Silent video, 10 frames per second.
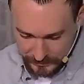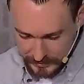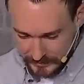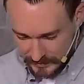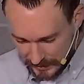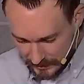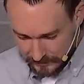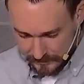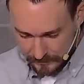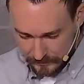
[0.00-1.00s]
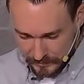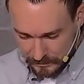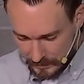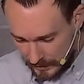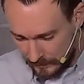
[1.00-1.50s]
that that was
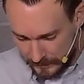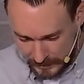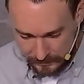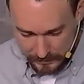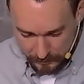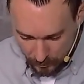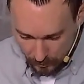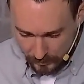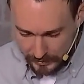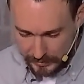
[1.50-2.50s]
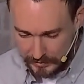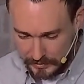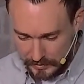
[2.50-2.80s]
my baby boy